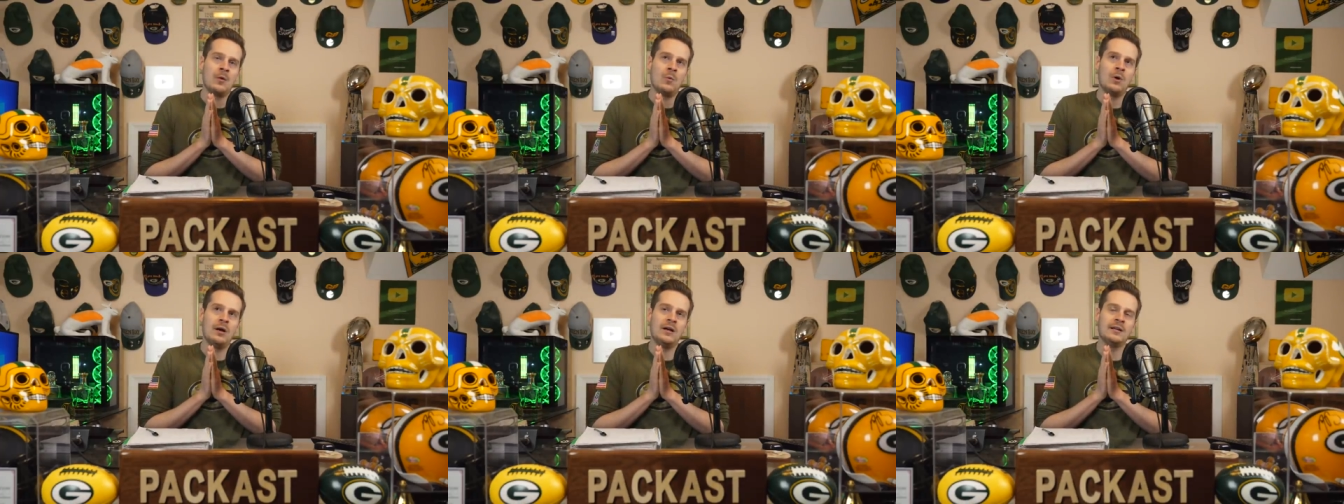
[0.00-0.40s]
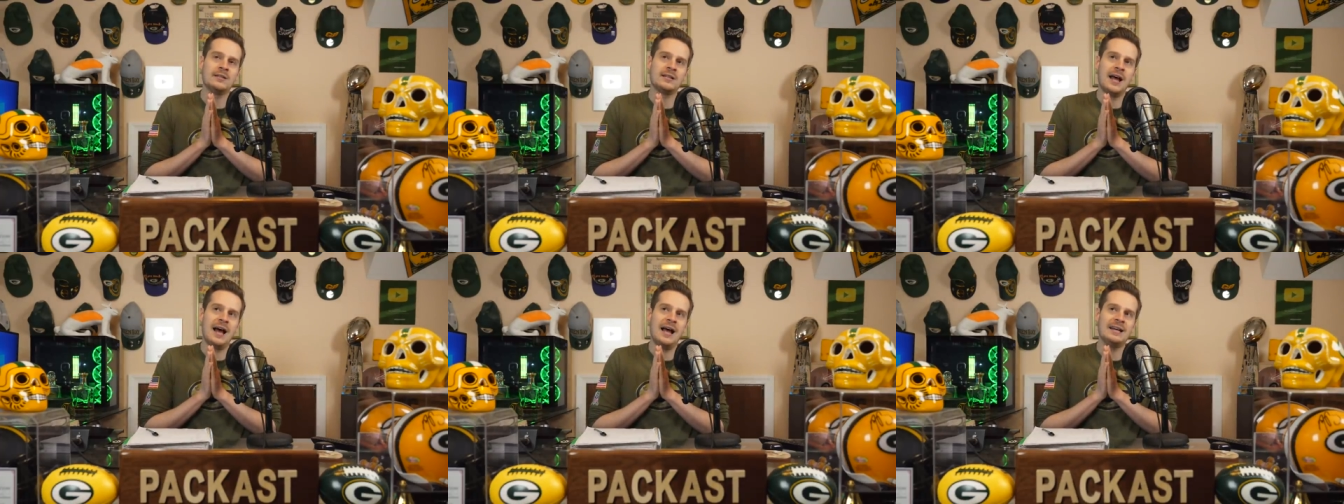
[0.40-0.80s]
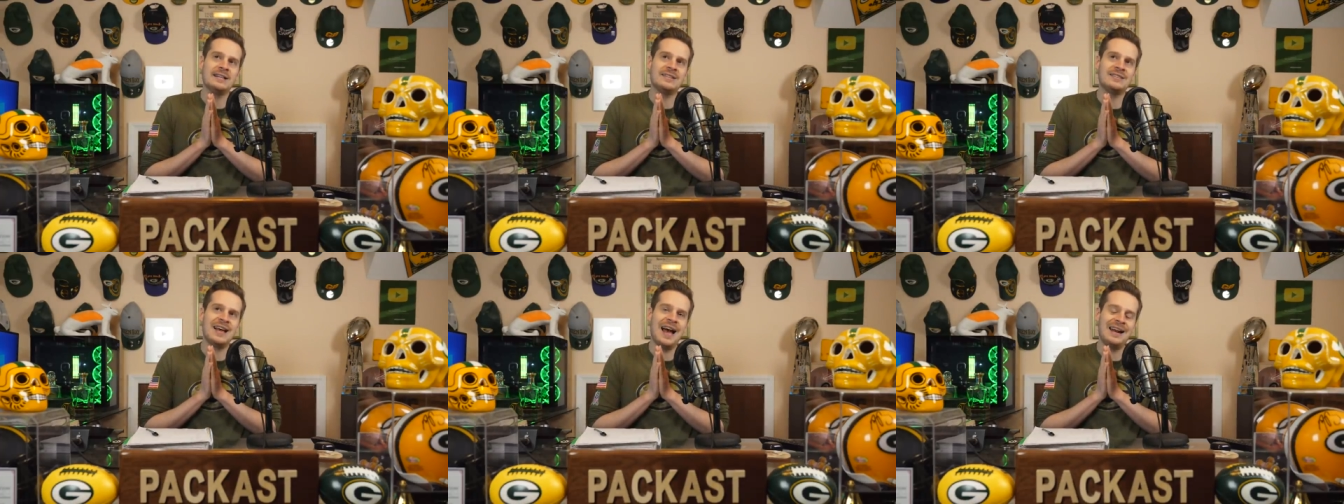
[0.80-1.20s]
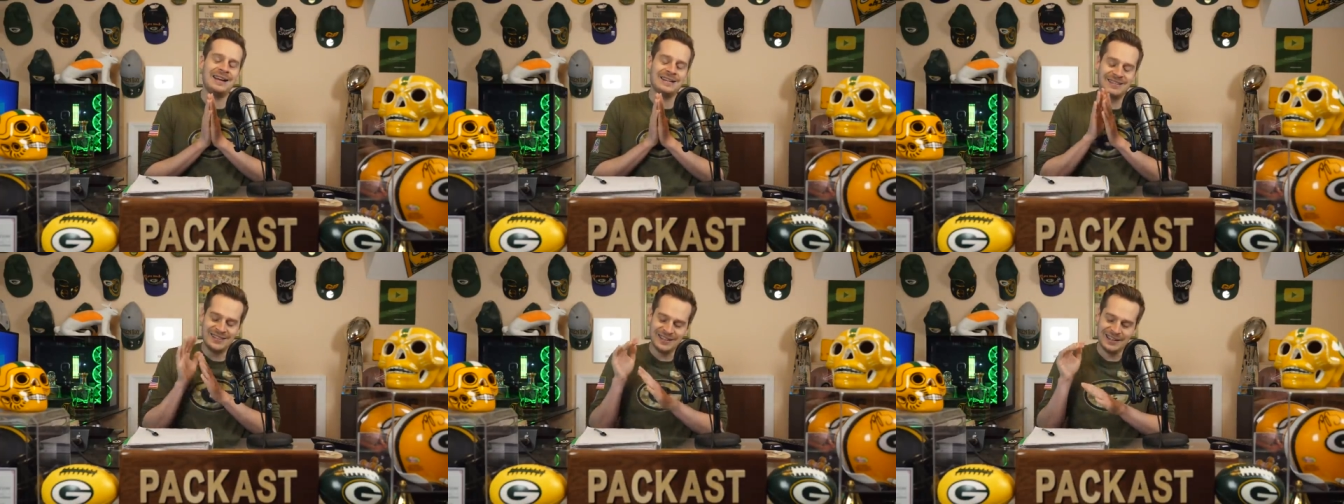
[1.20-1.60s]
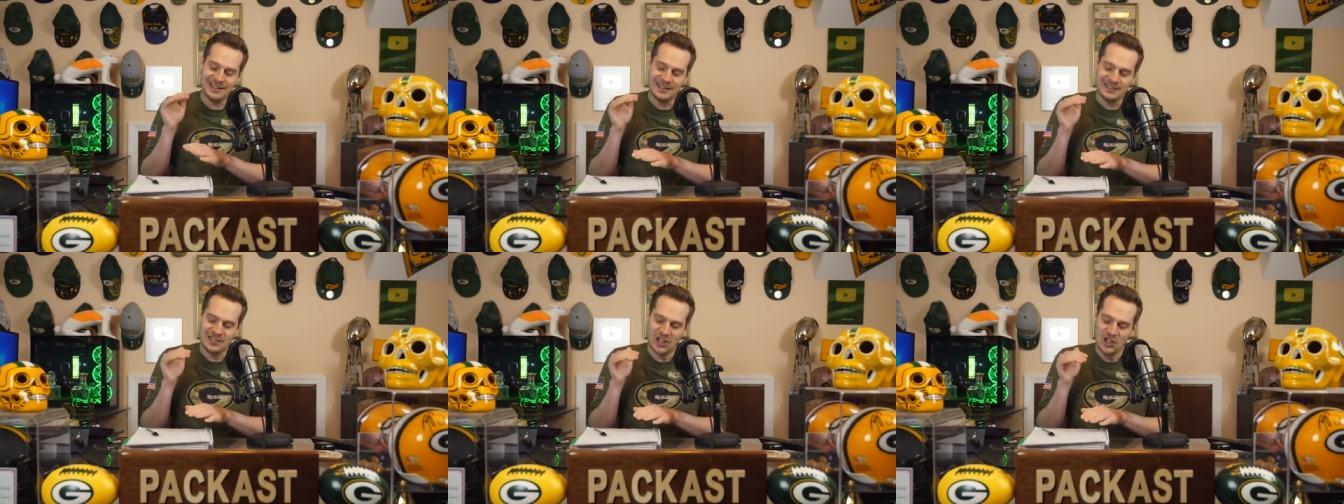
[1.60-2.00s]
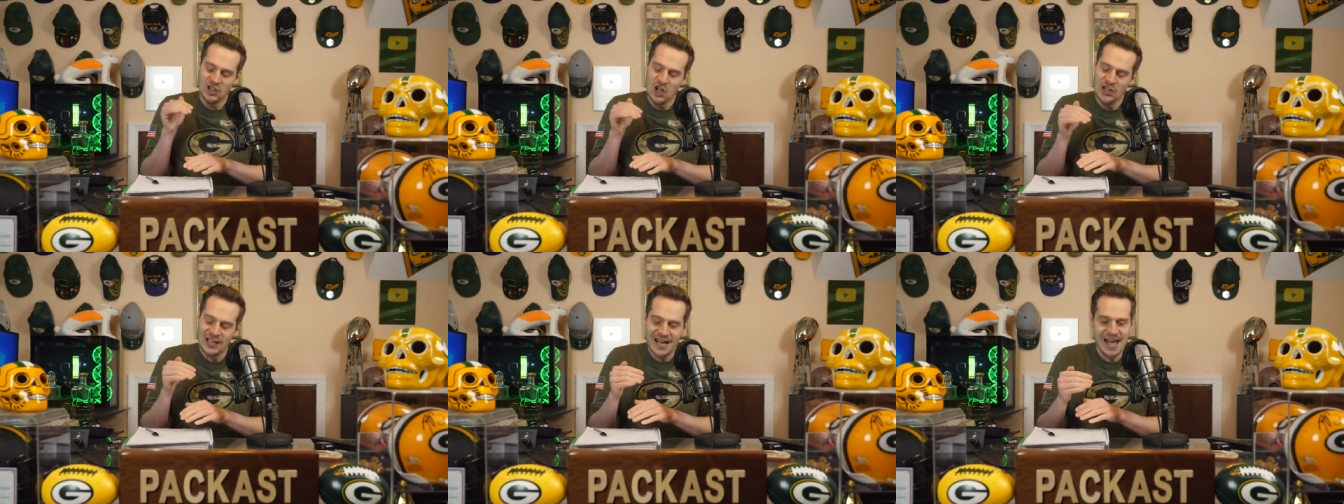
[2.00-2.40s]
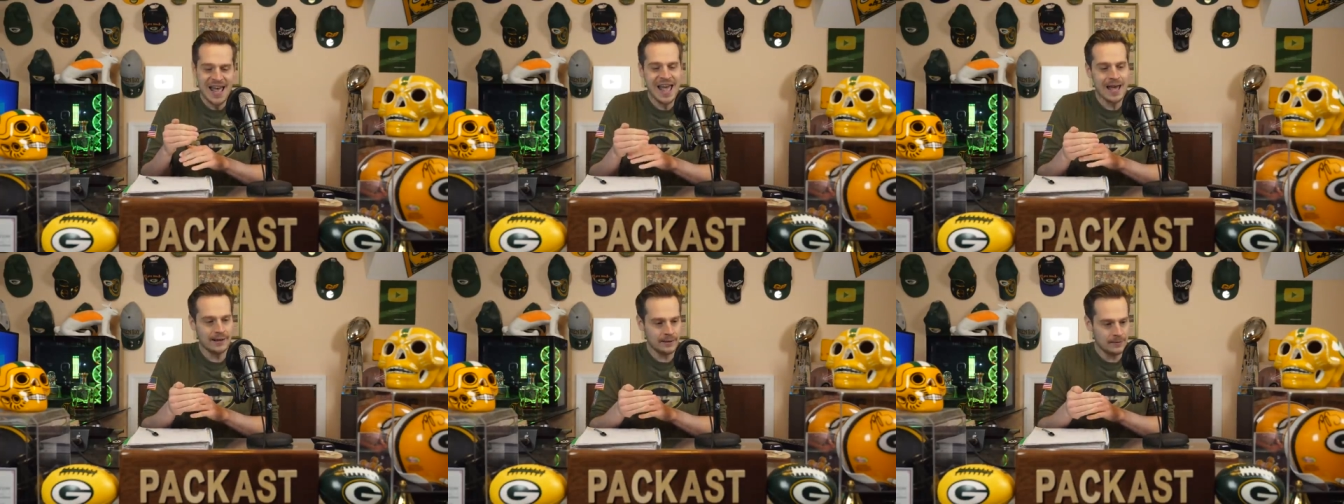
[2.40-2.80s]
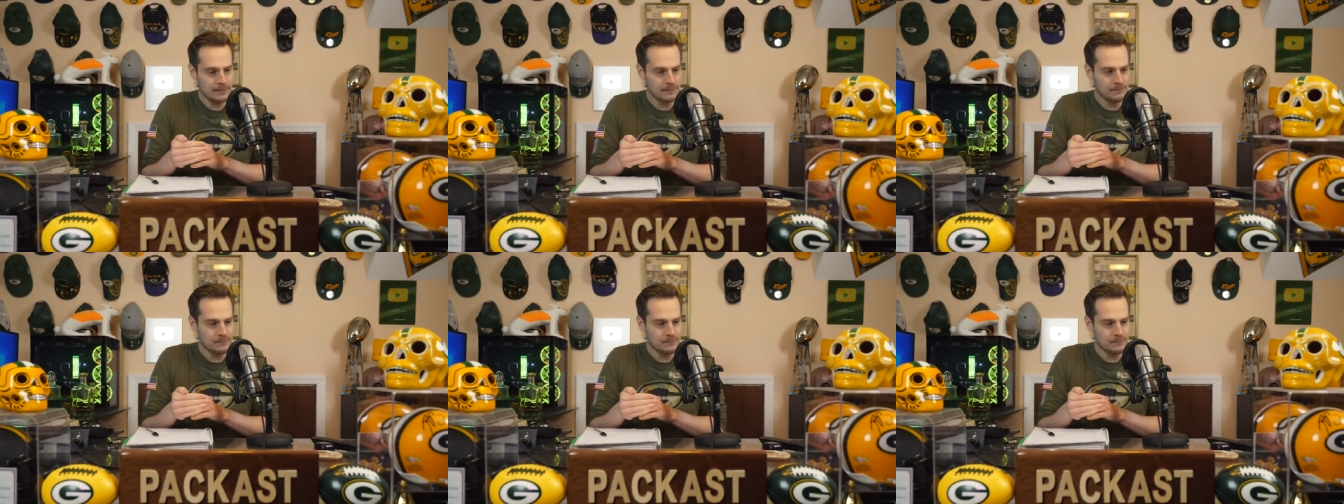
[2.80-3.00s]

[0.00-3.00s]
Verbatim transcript: was I decided to, to look ahead